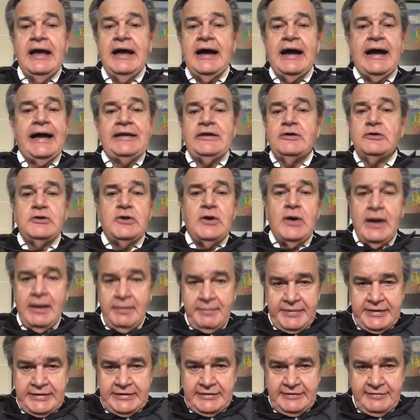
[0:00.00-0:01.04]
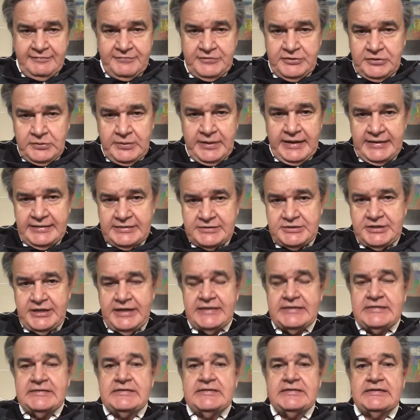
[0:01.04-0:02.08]
I don't know how many of you had a
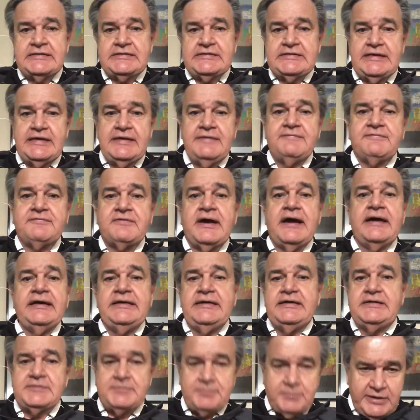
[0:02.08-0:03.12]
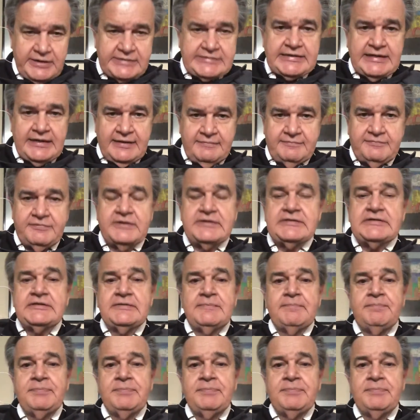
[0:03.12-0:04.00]
chance to see Friday's press conference.